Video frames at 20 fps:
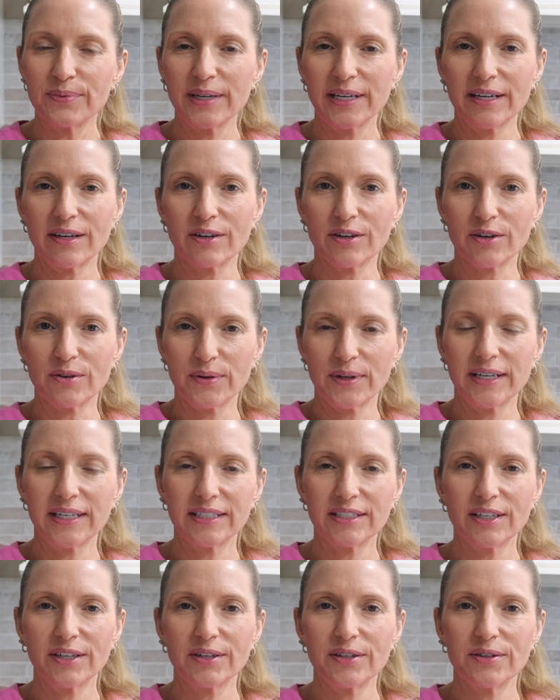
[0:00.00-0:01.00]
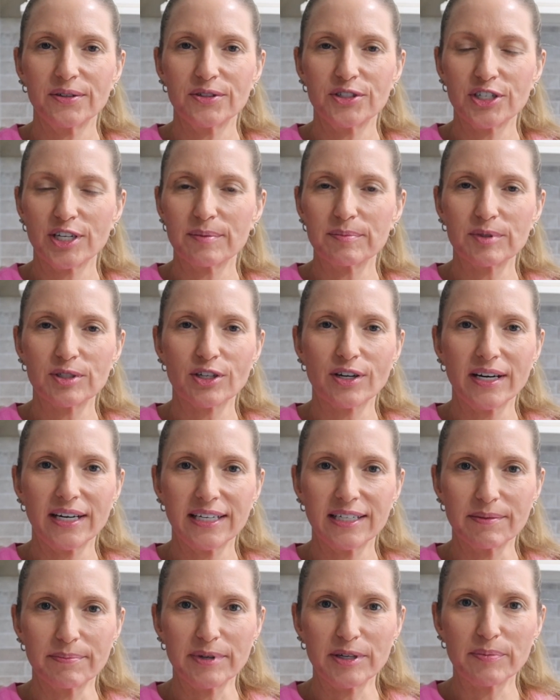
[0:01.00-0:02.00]
We are going to jump straight
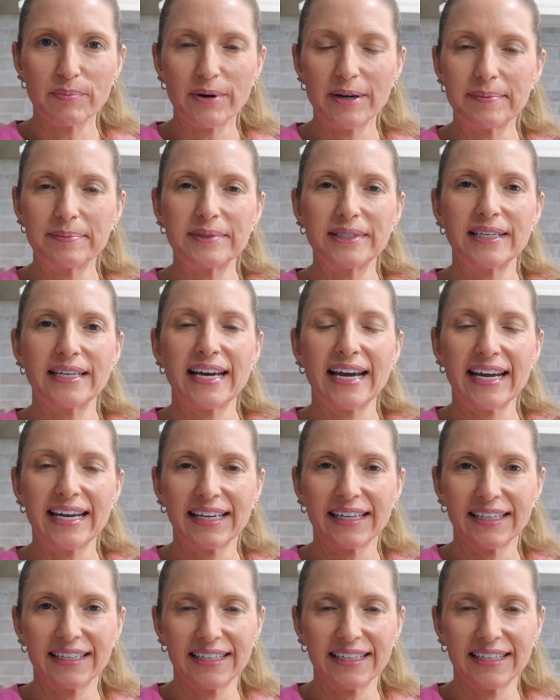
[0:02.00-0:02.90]
into meal prep today.